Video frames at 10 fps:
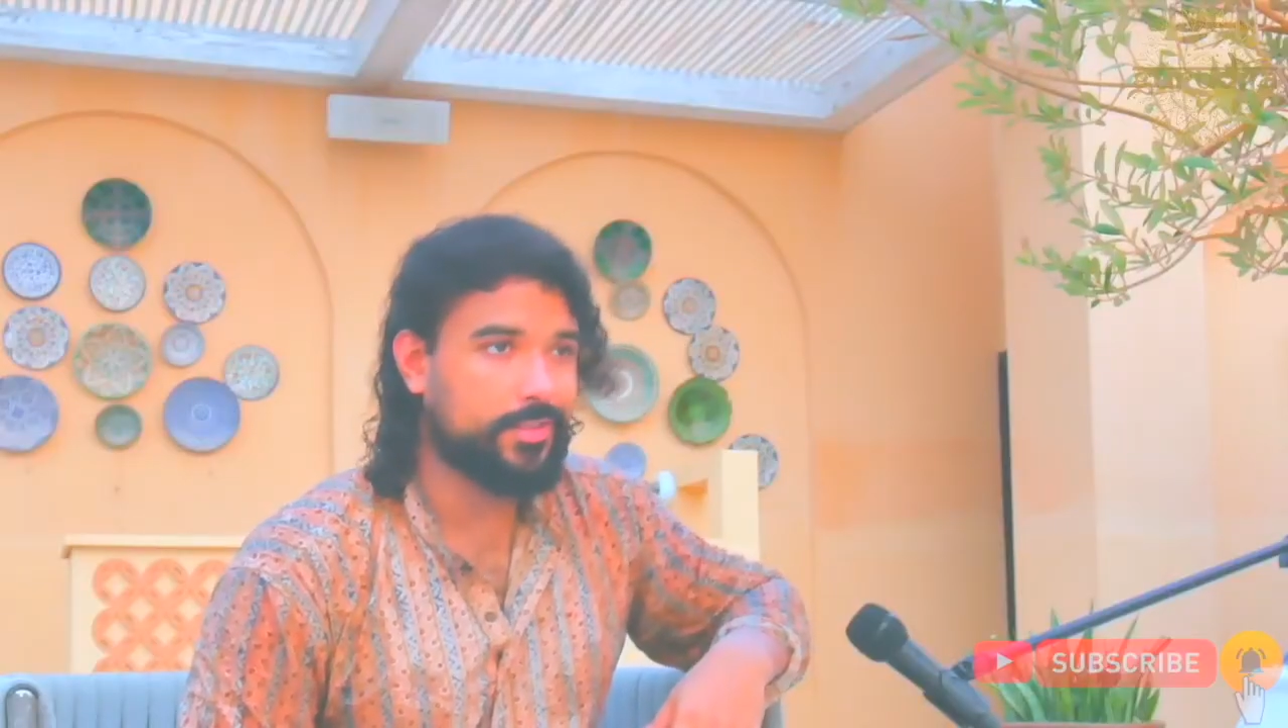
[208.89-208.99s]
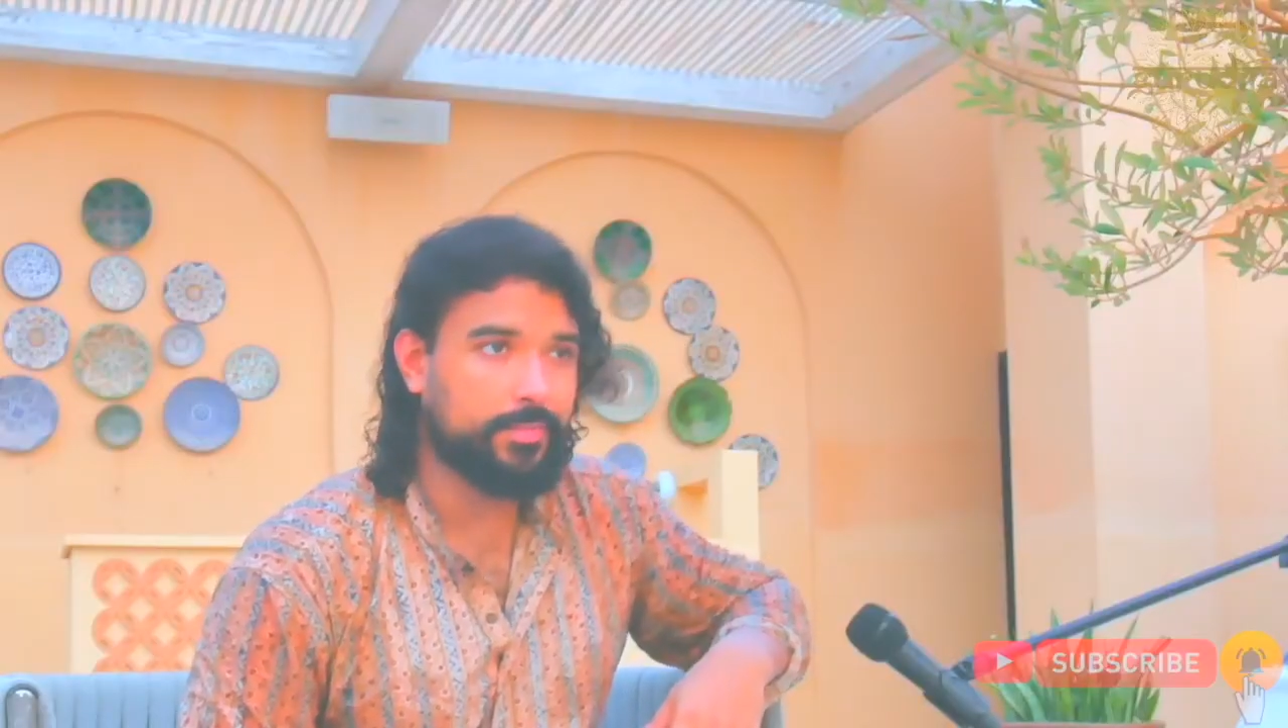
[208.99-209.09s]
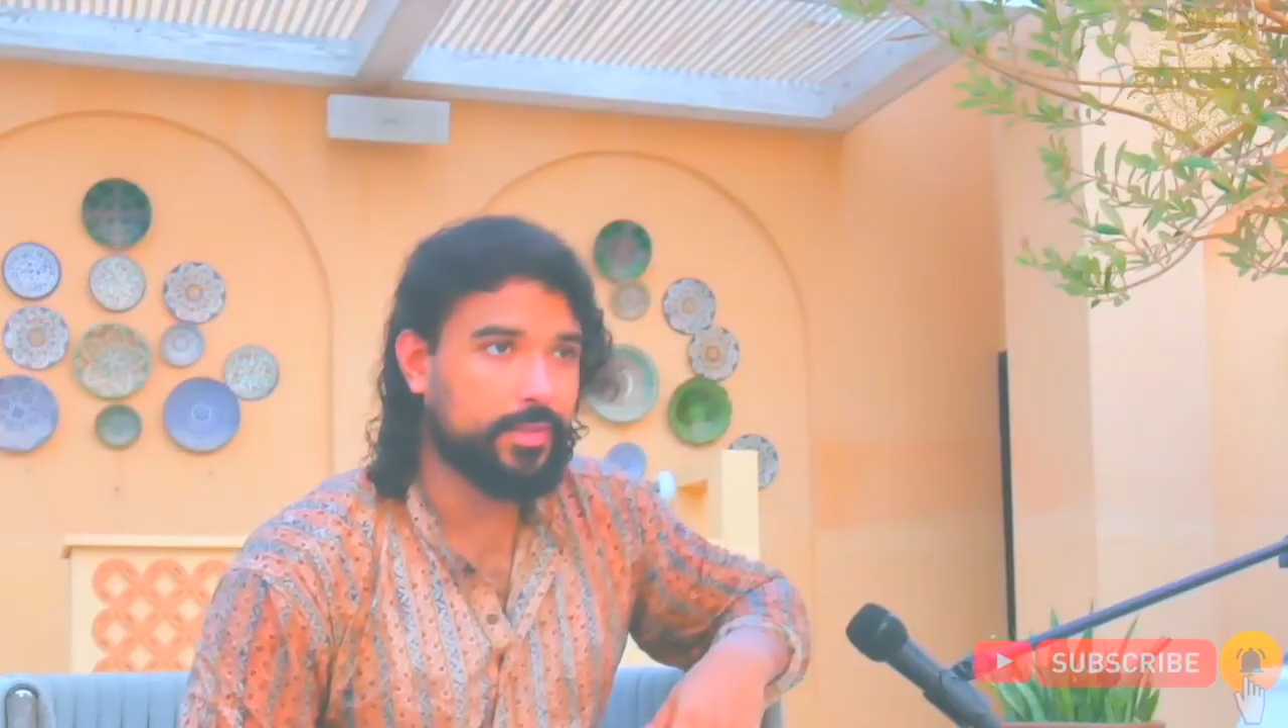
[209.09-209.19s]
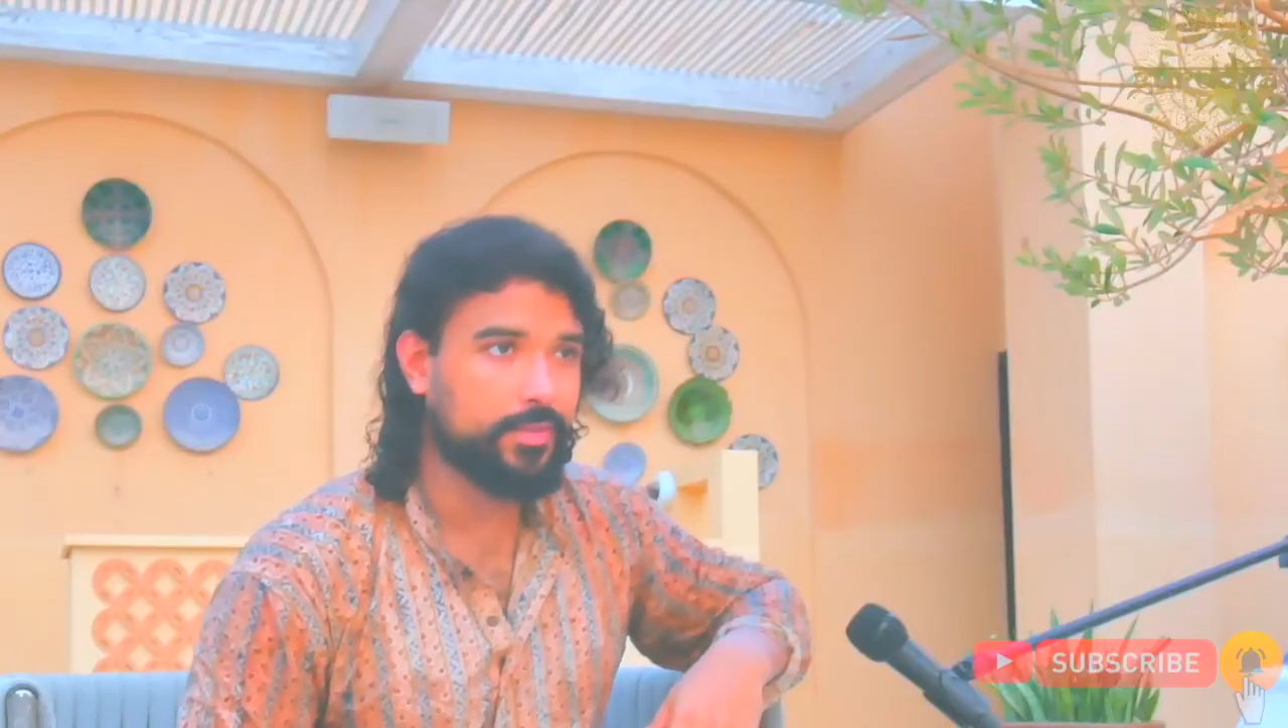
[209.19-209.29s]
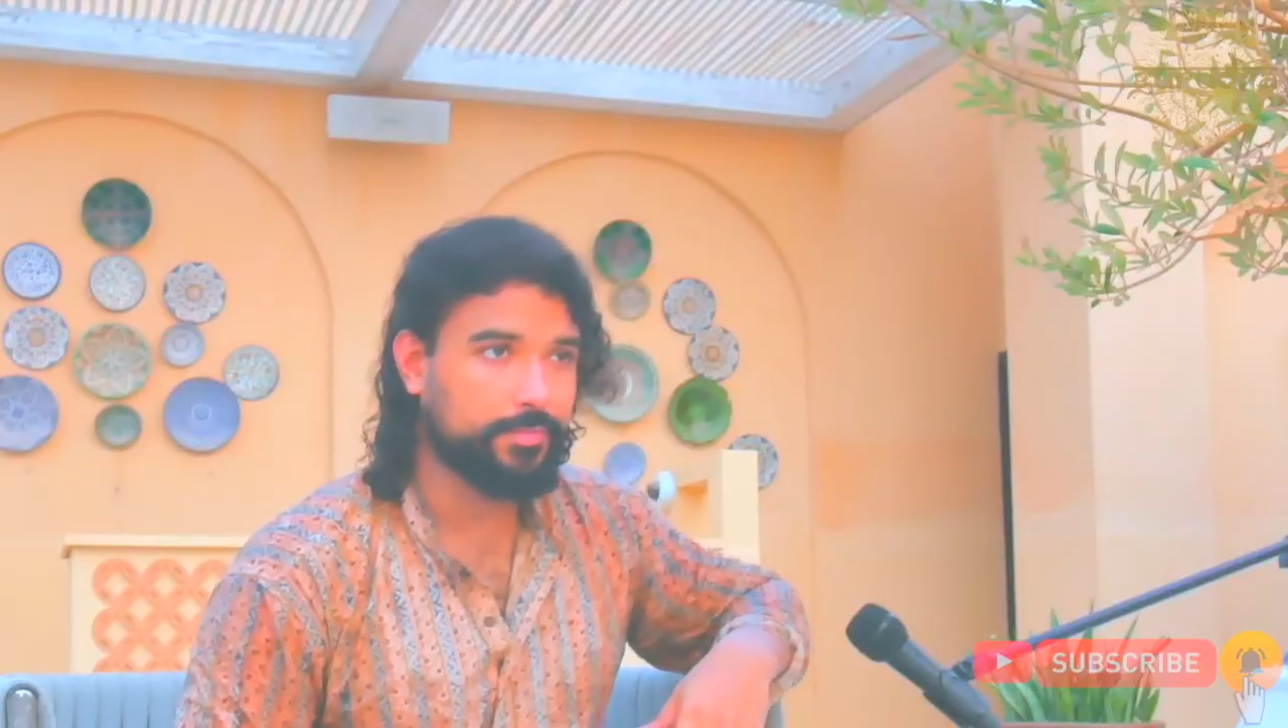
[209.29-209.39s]

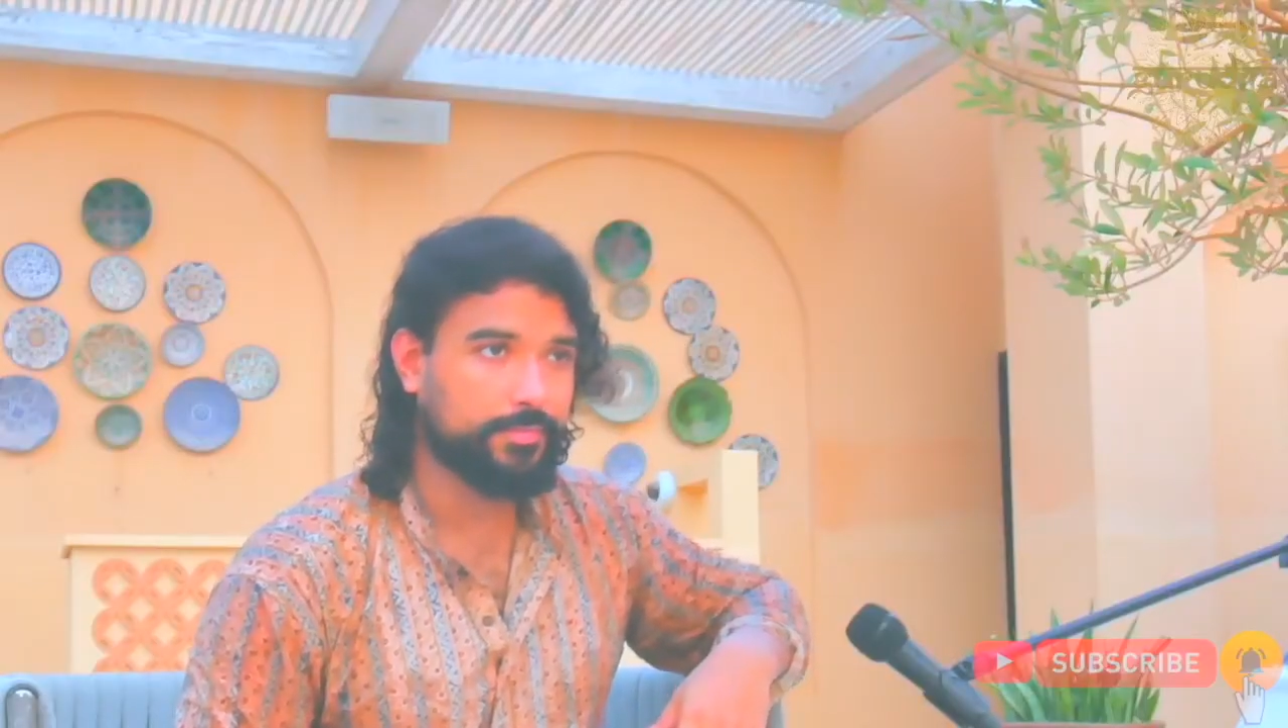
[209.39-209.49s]
drama